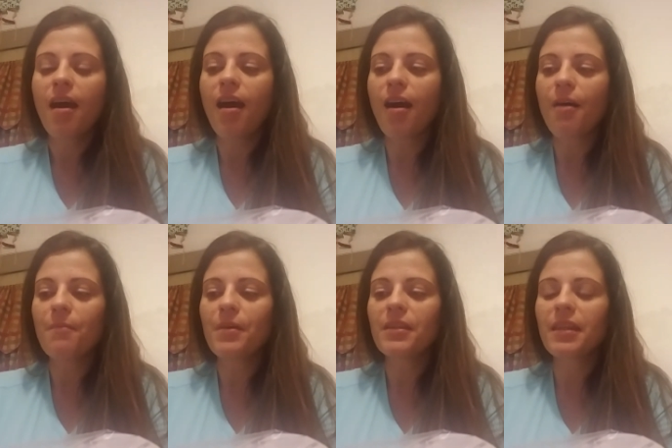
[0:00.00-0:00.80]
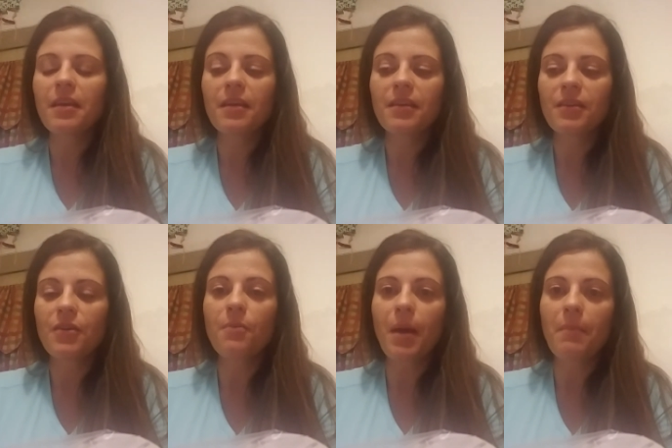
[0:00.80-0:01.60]

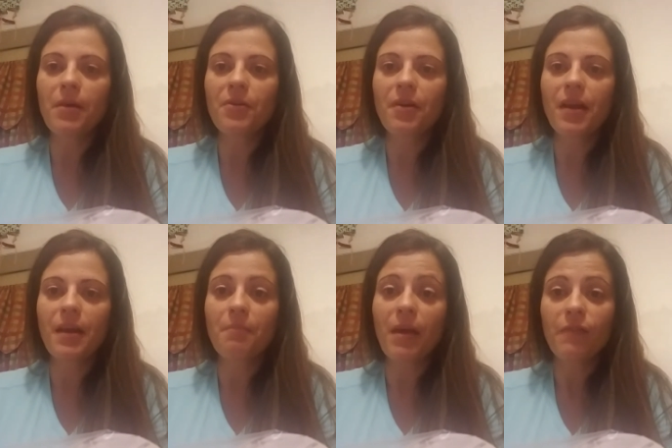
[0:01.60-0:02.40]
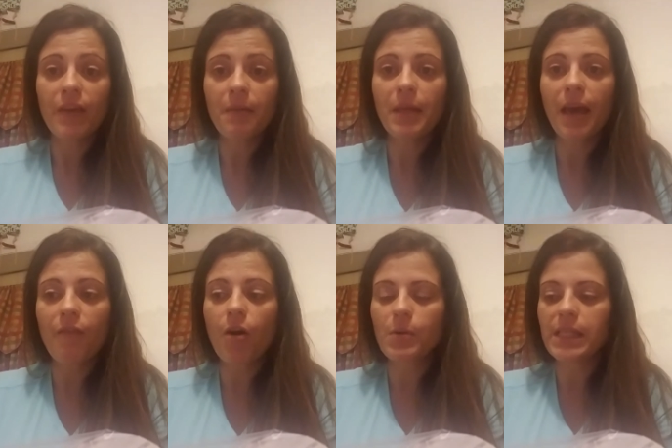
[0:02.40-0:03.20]
my mother and my family have
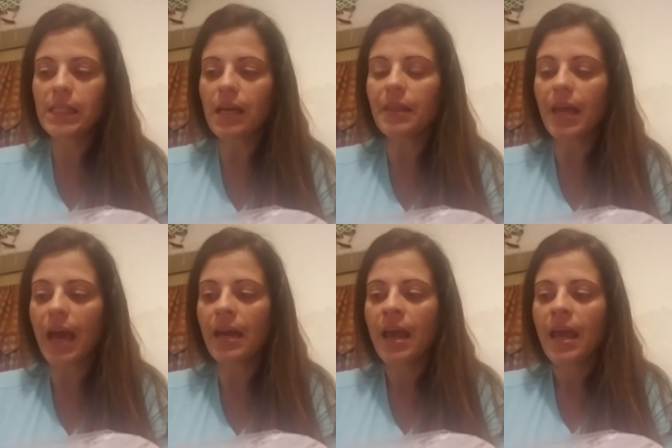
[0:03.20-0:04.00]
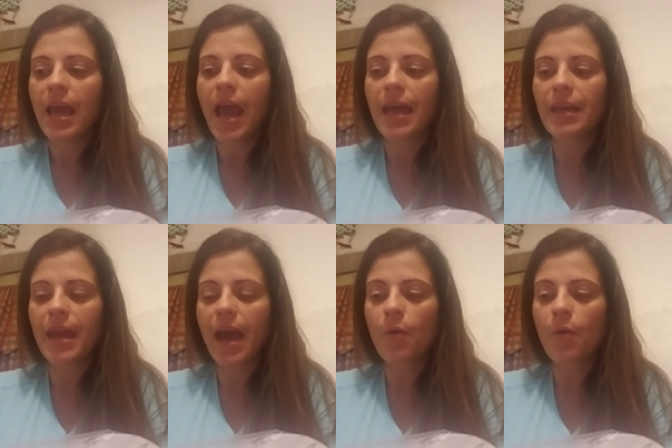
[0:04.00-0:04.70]
always done that, and